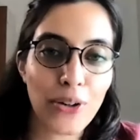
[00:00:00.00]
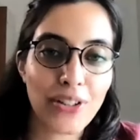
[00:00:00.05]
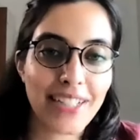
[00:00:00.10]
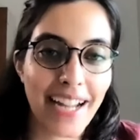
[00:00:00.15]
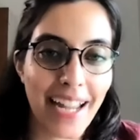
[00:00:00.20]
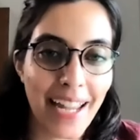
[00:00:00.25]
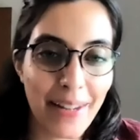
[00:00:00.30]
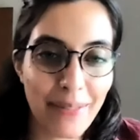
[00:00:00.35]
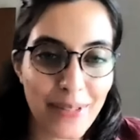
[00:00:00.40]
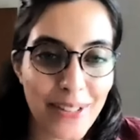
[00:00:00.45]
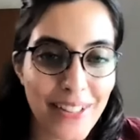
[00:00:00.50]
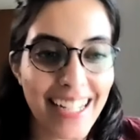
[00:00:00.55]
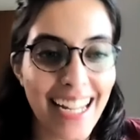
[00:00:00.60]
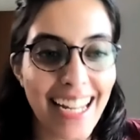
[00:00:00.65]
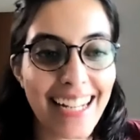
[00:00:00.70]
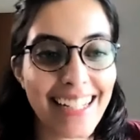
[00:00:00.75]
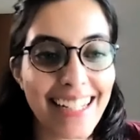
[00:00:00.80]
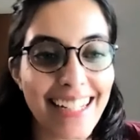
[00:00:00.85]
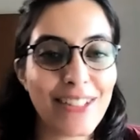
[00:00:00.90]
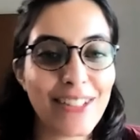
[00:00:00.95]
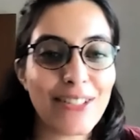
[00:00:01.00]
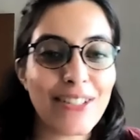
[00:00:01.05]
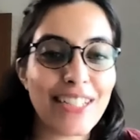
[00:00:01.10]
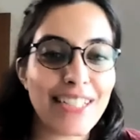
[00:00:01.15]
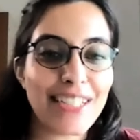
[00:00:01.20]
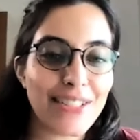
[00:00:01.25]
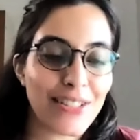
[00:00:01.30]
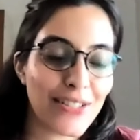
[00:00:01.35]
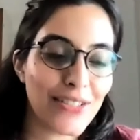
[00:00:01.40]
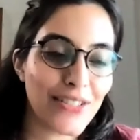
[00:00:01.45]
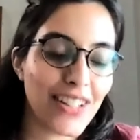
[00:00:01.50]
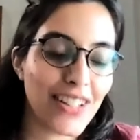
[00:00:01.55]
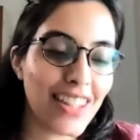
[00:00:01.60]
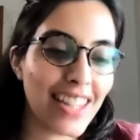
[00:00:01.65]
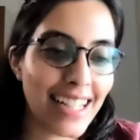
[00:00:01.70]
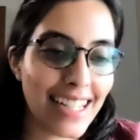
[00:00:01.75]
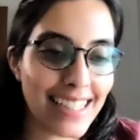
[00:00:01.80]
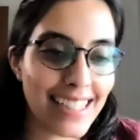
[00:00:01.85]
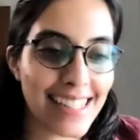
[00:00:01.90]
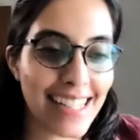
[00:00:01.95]
time to get into each of the
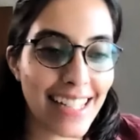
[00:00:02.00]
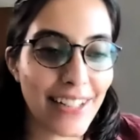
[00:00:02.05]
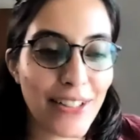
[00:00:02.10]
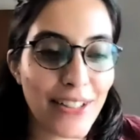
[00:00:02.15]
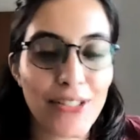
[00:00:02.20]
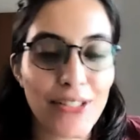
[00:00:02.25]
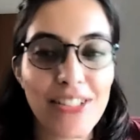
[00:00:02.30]
things that you